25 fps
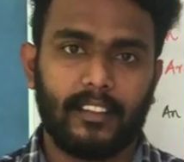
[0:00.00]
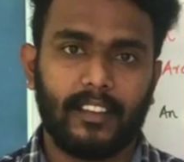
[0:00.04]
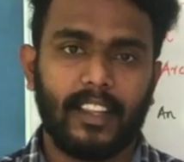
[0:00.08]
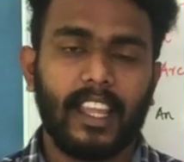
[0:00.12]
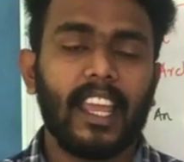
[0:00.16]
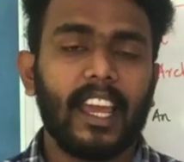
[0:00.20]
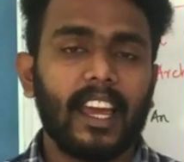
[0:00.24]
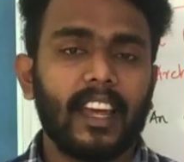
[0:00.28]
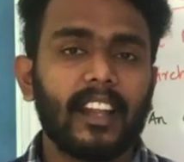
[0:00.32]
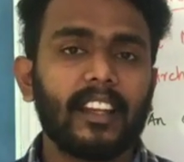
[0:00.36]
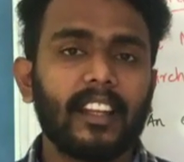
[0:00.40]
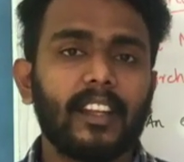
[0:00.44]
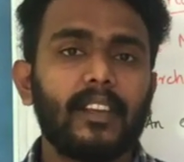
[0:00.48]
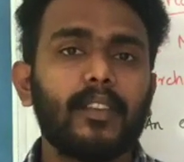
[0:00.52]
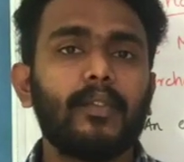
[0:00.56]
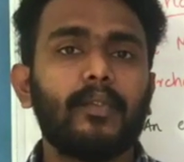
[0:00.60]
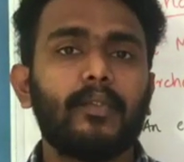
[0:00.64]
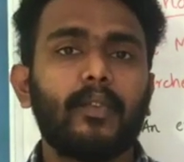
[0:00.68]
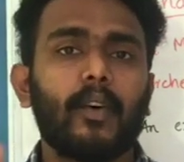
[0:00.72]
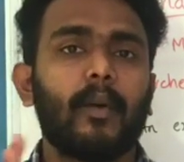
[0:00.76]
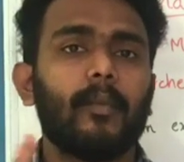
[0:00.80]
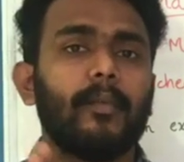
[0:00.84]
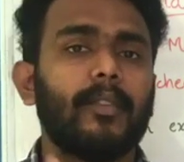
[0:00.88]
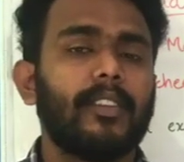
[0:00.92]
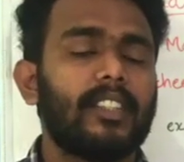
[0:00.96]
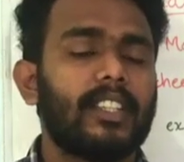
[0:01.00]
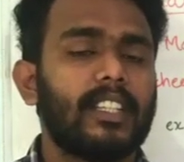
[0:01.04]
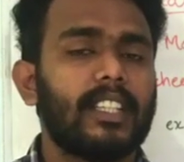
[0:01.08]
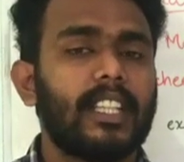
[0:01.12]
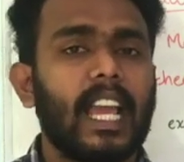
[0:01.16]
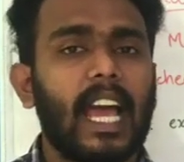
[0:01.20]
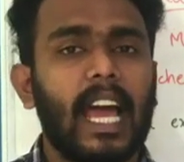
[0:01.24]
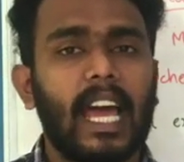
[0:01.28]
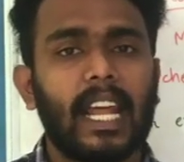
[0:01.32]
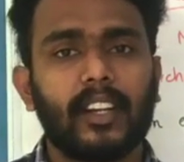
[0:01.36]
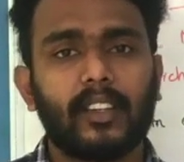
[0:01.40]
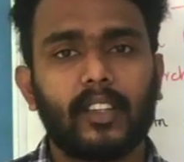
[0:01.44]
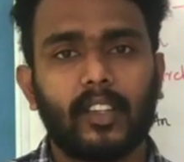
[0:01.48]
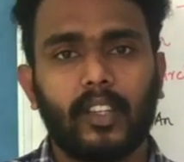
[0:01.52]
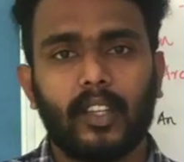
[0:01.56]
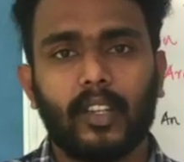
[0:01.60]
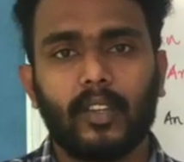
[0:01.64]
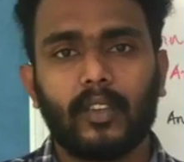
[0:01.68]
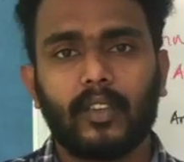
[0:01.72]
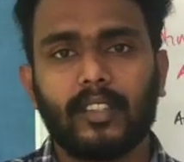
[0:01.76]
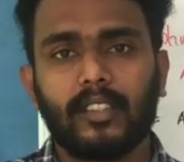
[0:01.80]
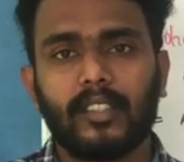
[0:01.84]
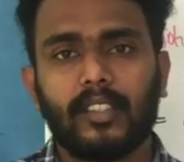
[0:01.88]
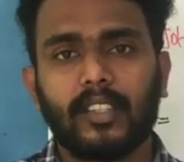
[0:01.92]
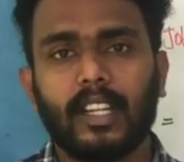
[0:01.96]
They are informed to the
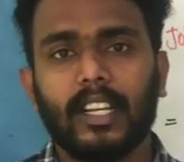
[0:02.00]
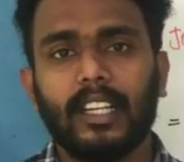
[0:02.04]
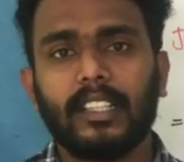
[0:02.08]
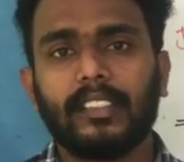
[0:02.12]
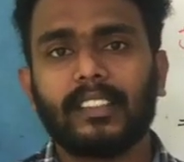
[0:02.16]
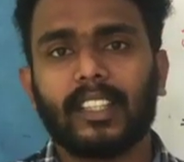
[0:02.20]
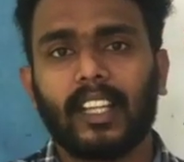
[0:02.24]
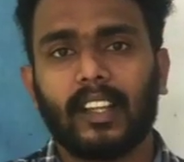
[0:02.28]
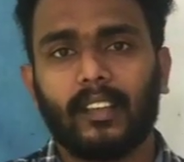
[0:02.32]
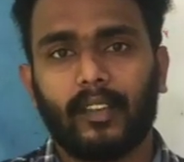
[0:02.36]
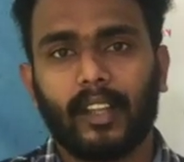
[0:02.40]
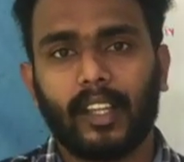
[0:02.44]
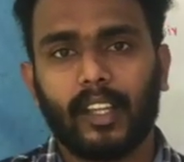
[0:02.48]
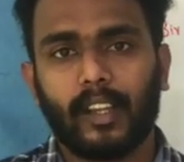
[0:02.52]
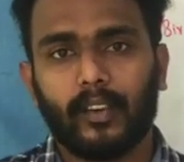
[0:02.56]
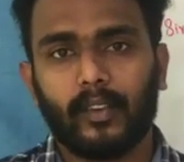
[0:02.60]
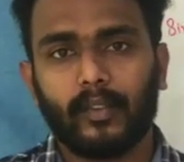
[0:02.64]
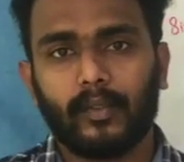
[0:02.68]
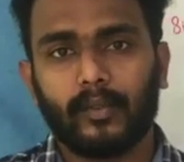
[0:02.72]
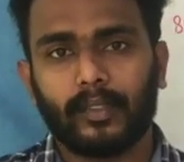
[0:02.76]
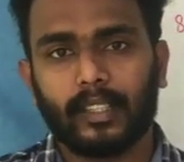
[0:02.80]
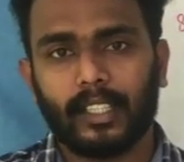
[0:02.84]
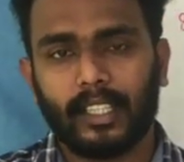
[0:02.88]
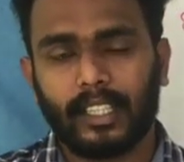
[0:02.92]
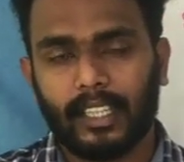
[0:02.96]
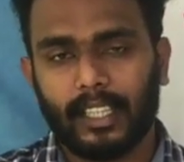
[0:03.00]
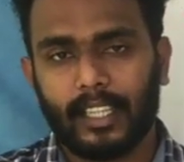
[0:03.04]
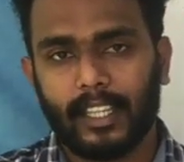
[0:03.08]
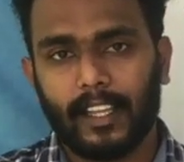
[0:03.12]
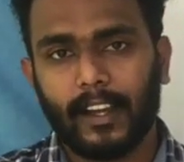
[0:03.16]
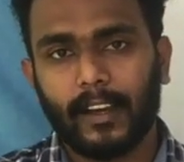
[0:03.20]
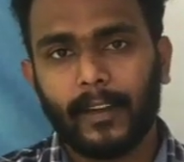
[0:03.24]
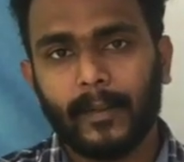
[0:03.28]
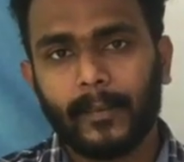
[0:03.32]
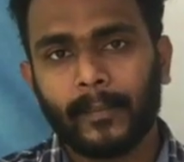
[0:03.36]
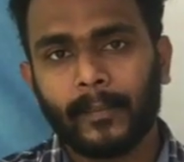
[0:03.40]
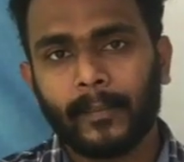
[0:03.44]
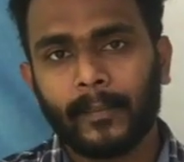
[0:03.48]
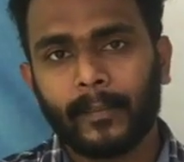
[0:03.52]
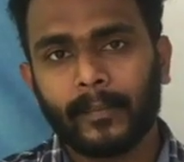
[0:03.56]
archaeological survey of India.